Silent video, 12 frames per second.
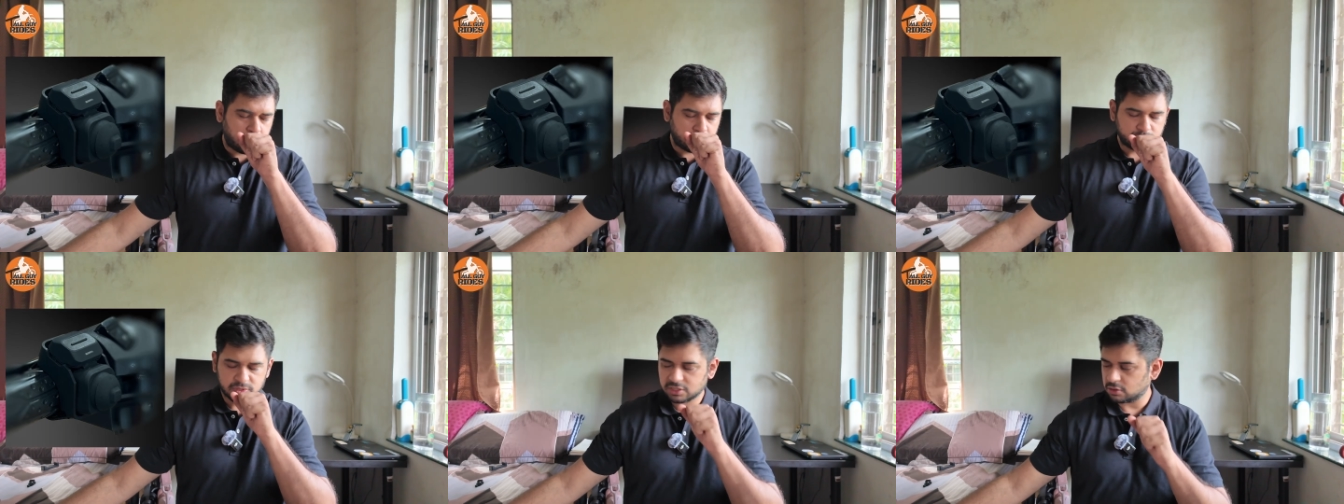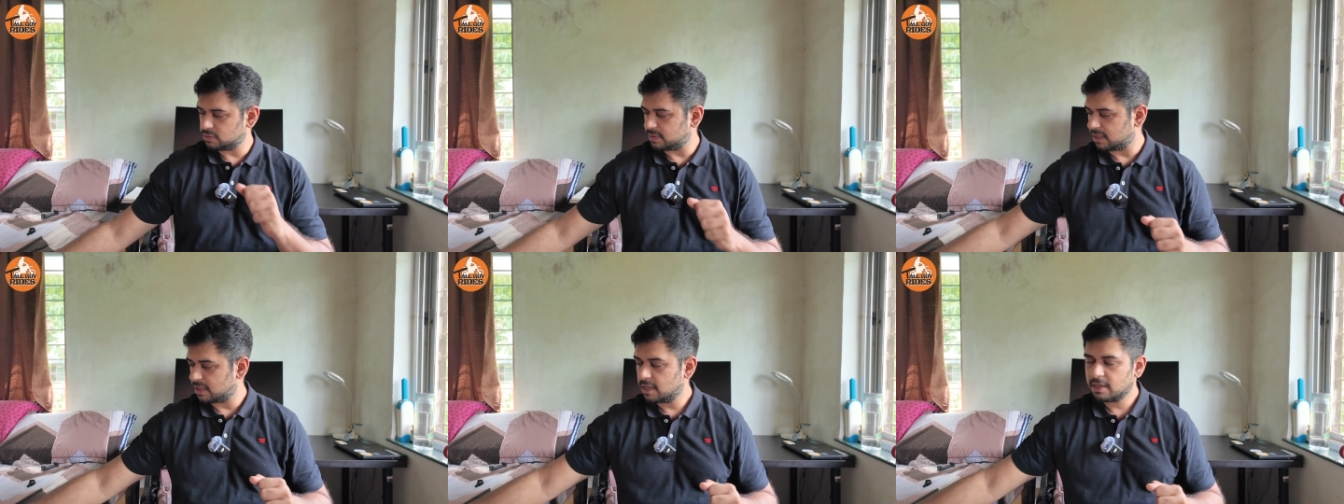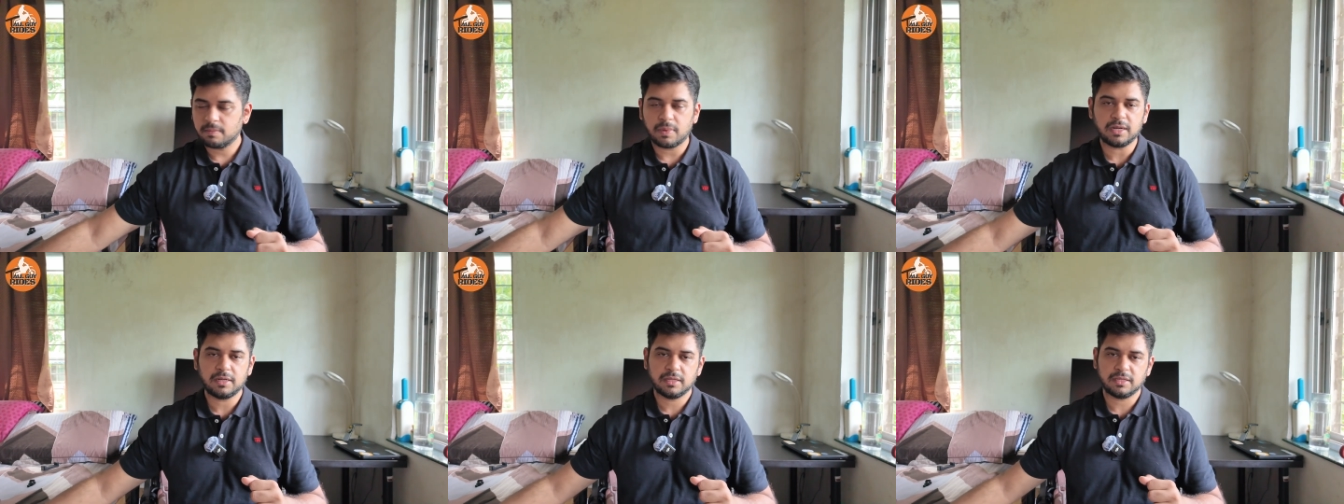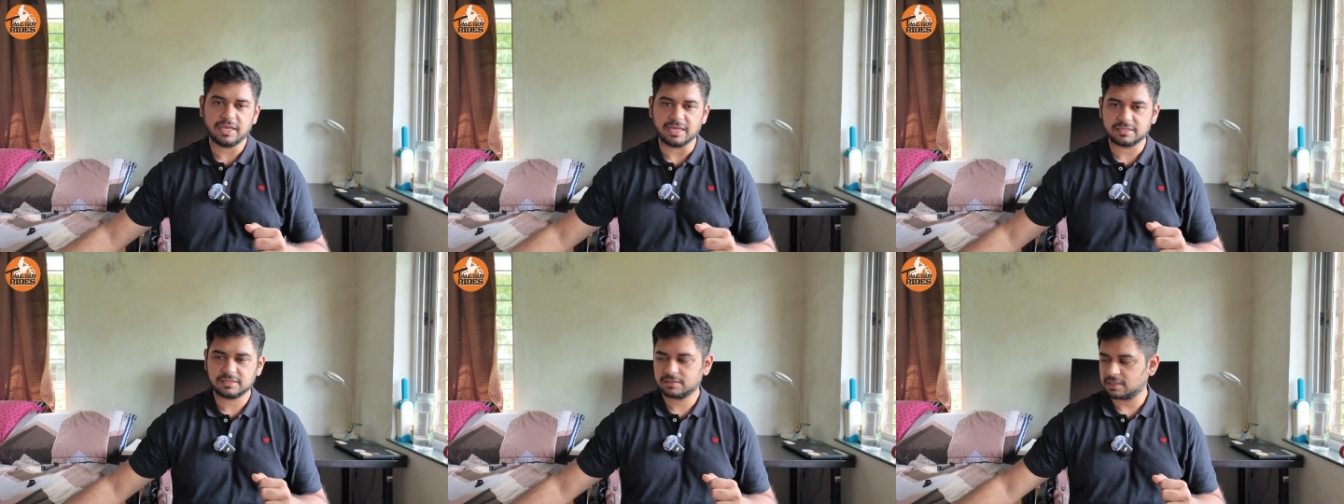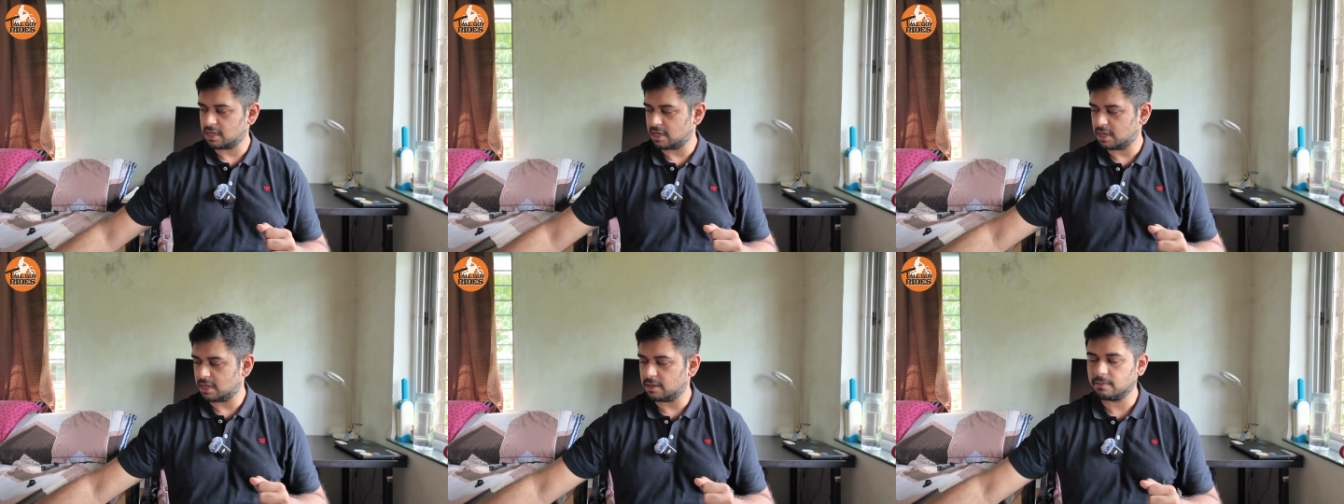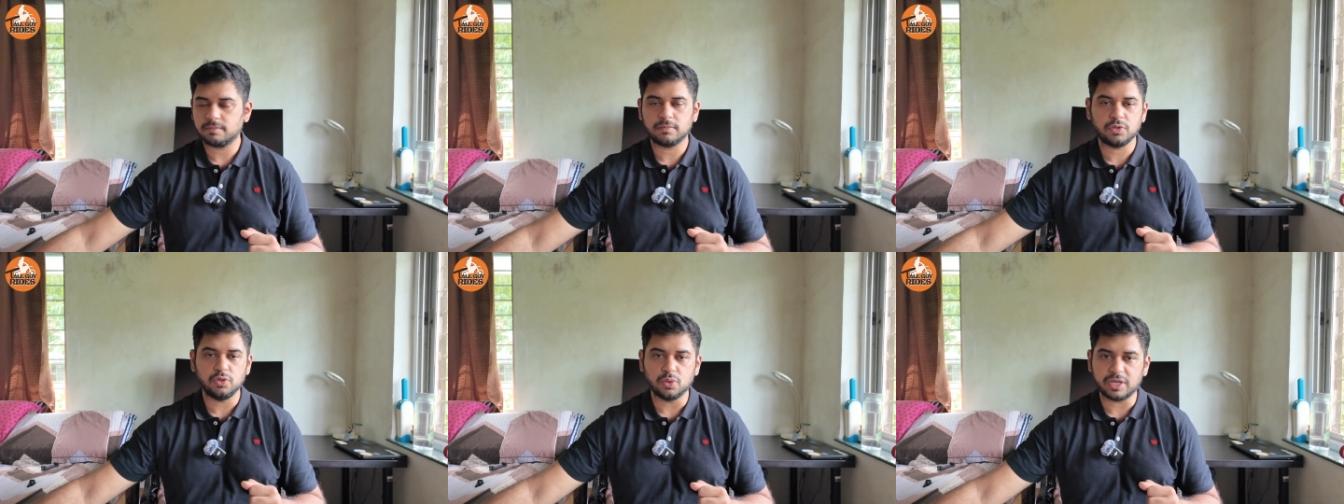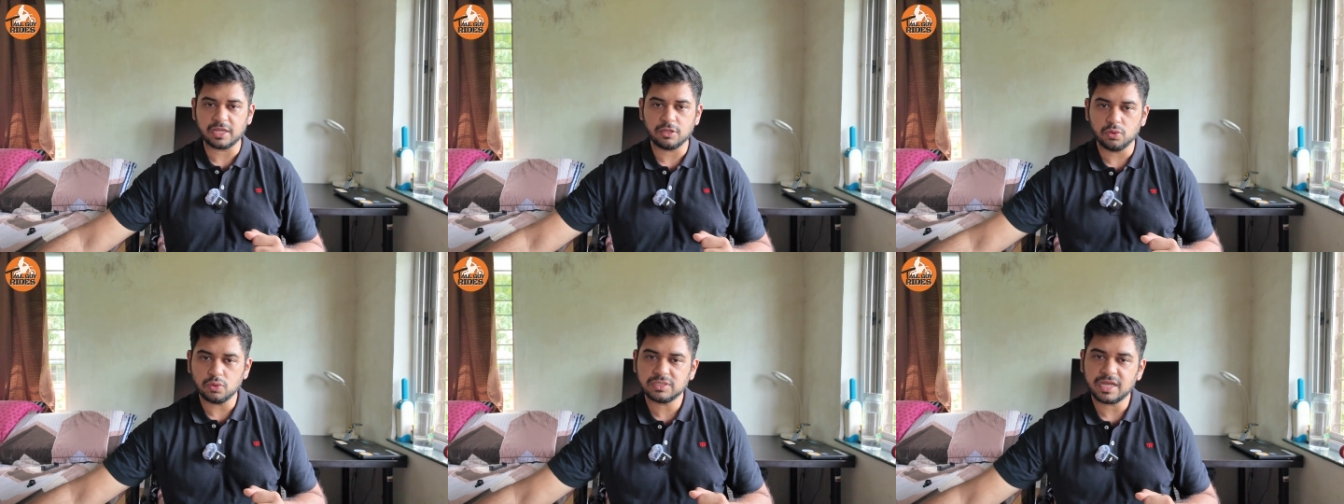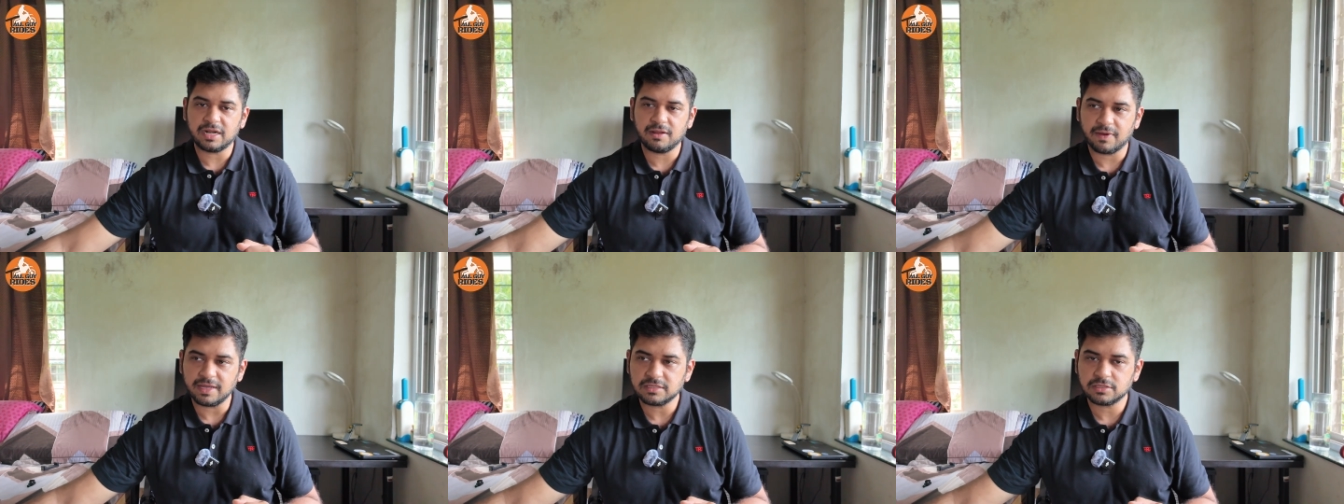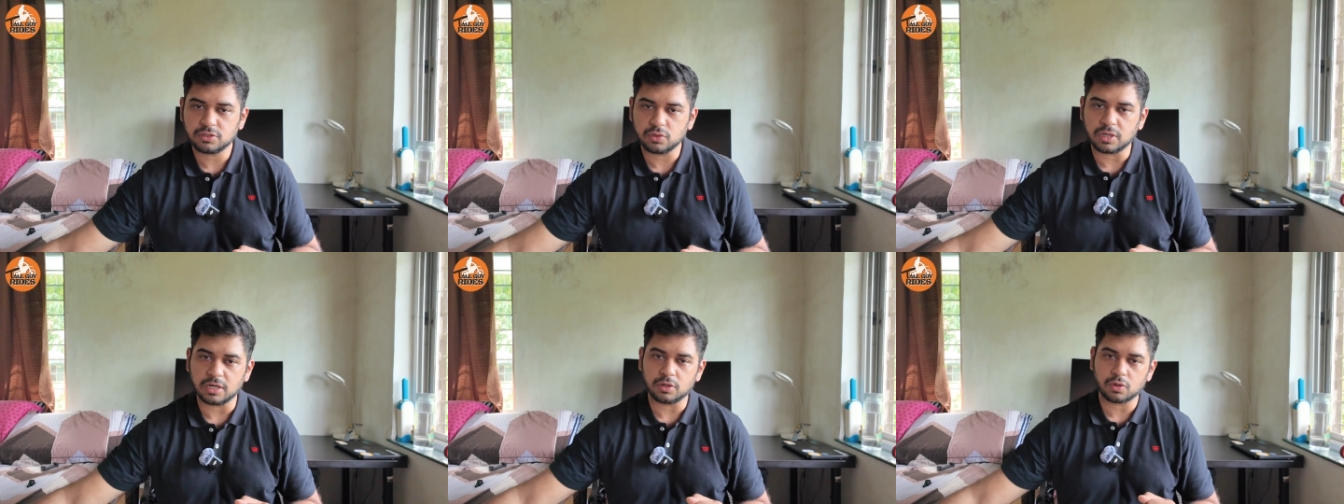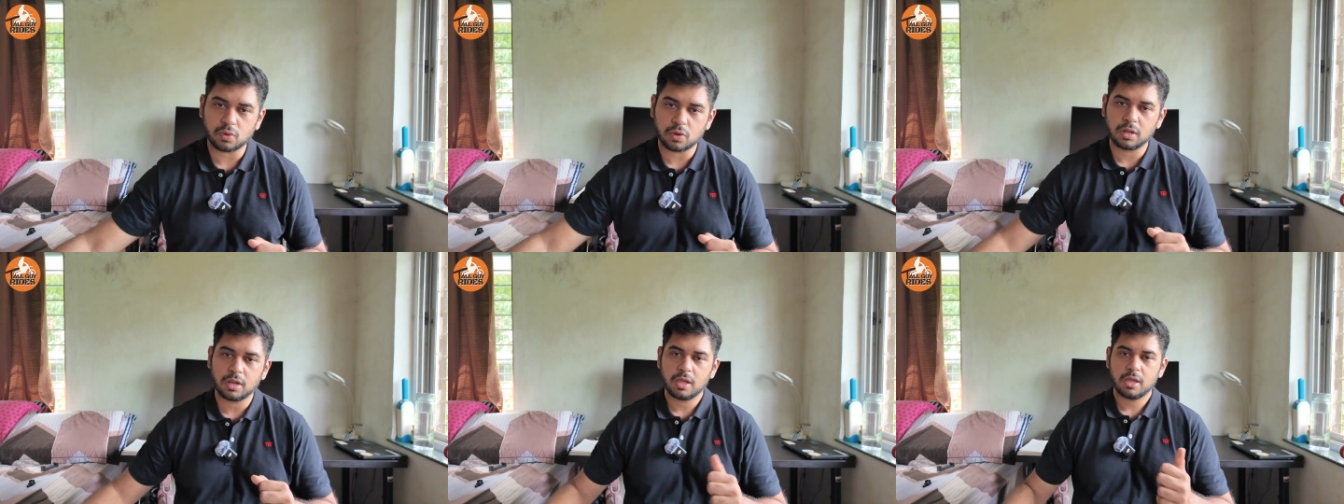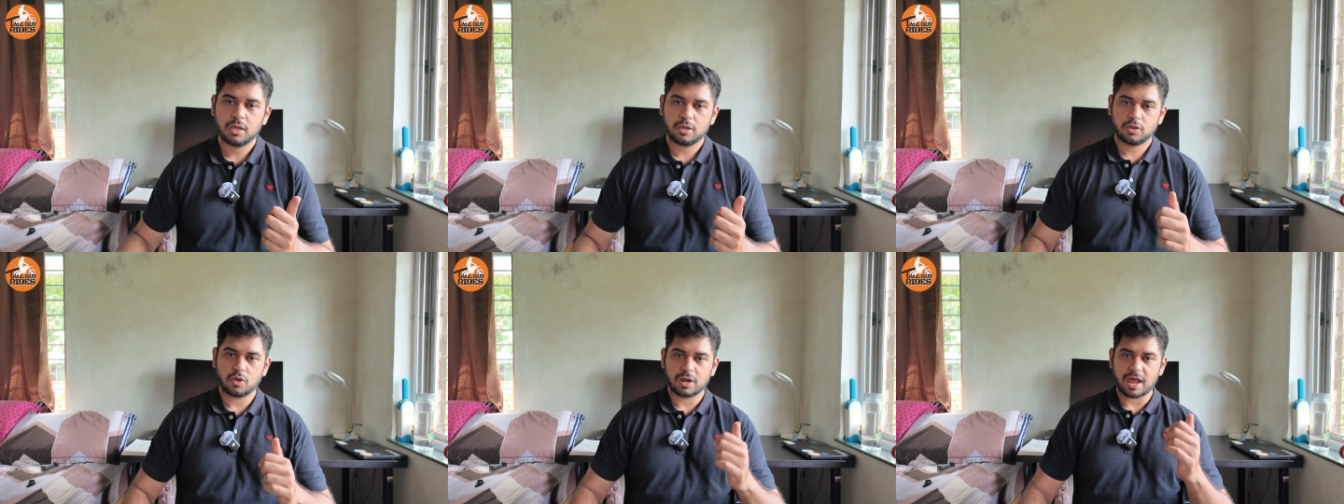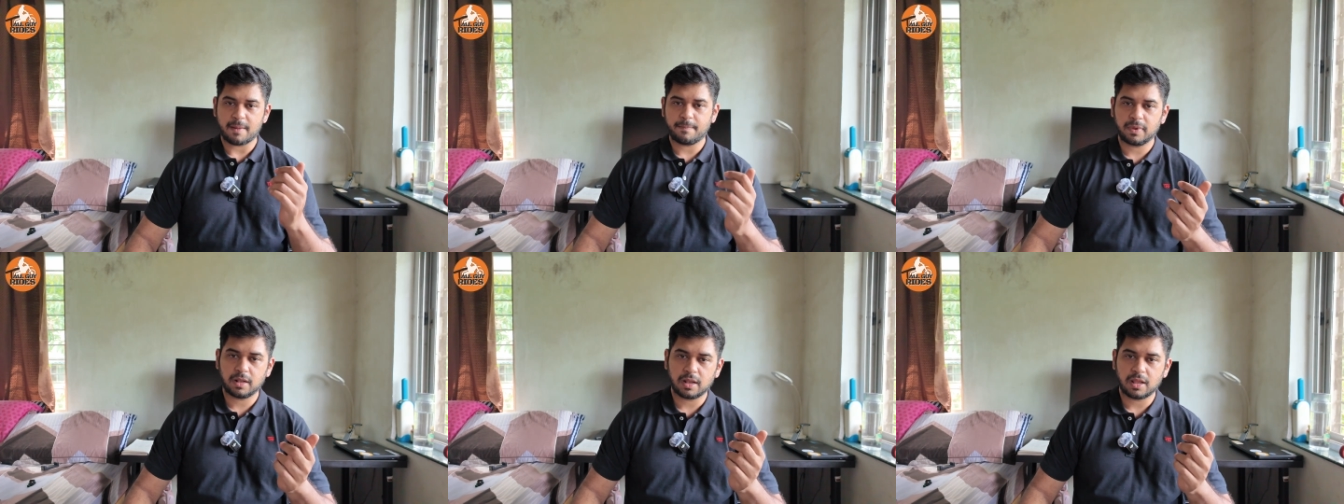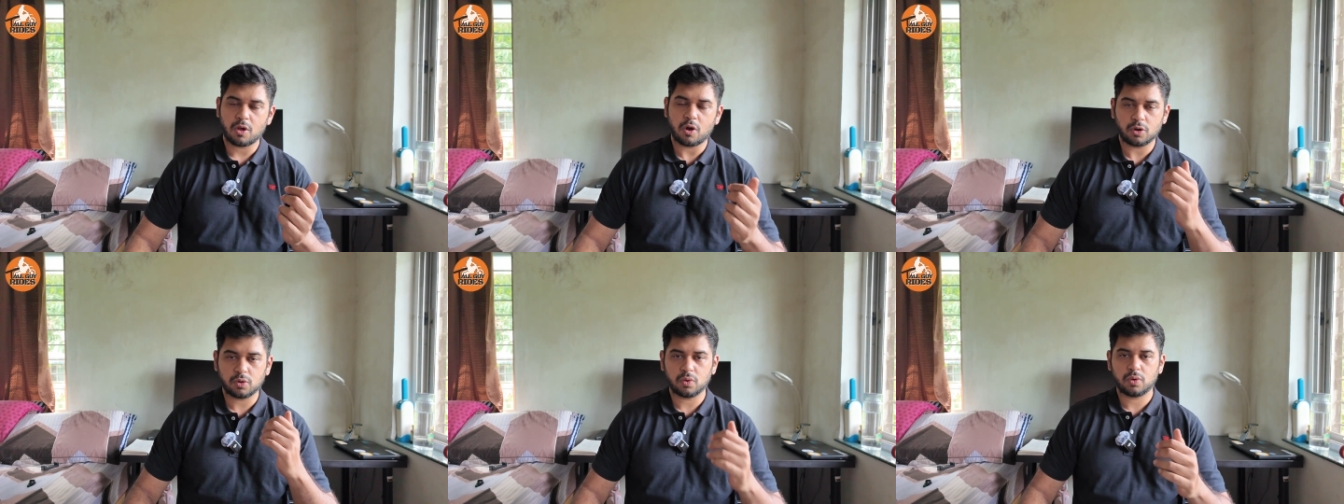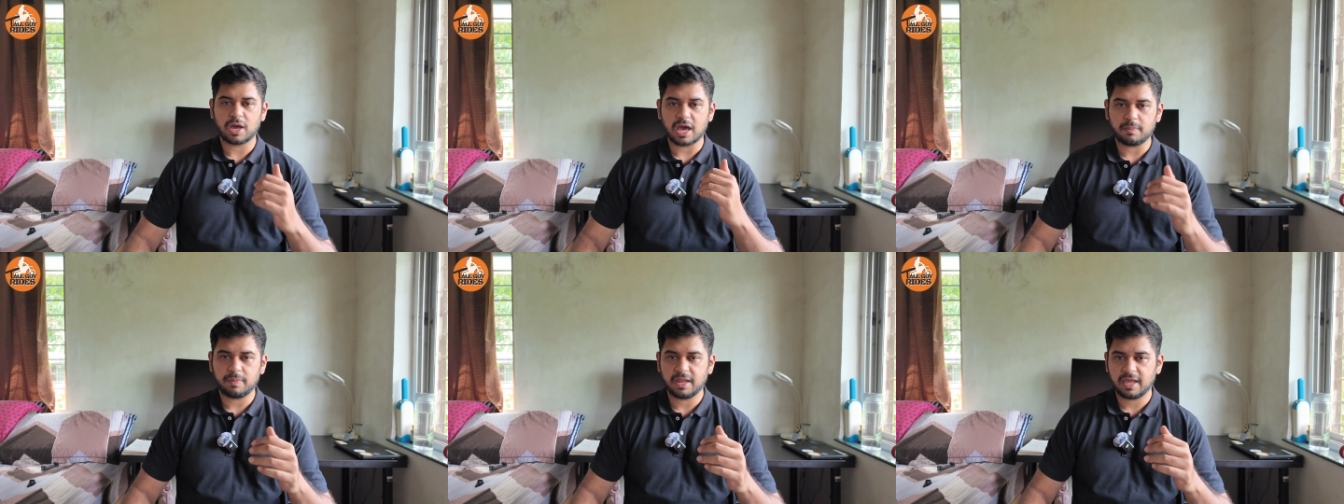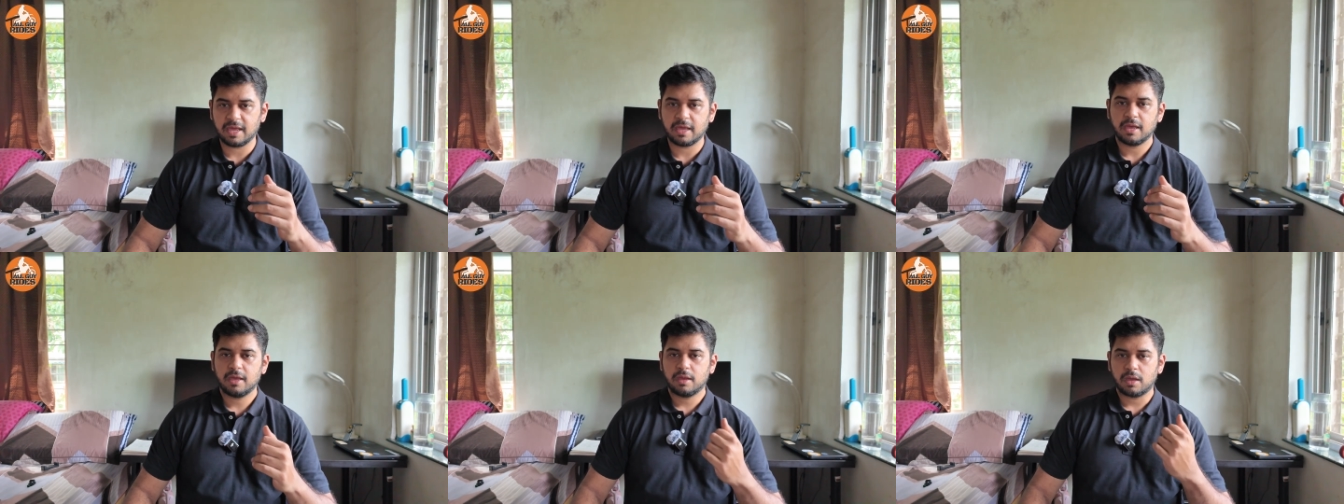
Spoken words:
Excuse me. But yes, you can use that device to control your Apple Auto, CarPlay,